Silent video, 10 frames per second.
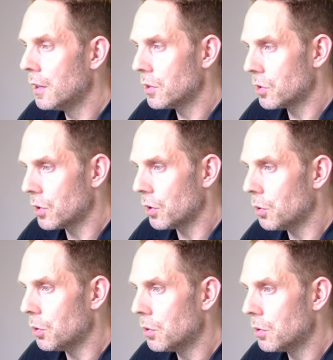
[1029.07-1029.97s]

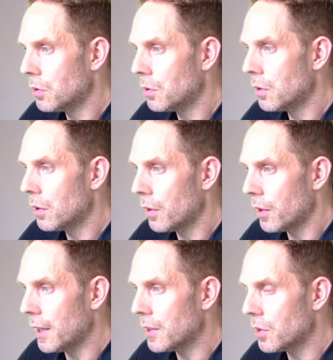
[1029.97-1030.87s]
So
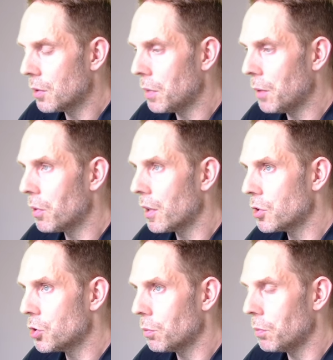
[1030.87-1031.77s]
the SNMP part
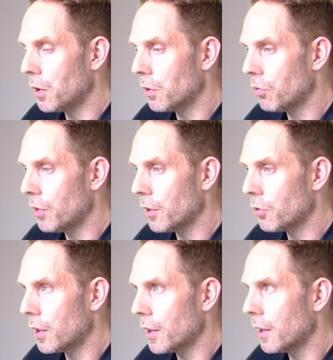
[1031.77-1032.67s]
should be configured
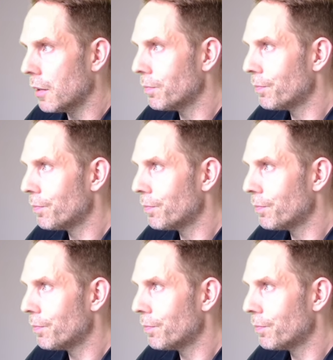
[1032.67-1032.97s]
right now.